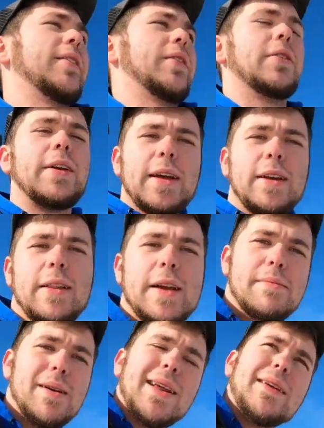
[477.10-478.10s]
the only thing I don't
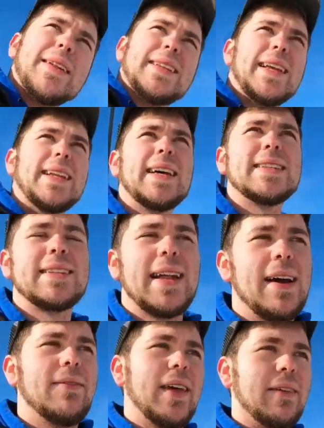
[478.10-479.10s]
like about it doesn't
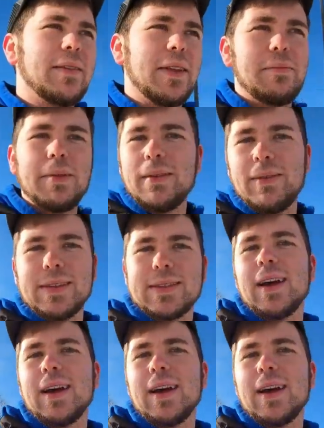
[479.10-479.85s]
have that really beefy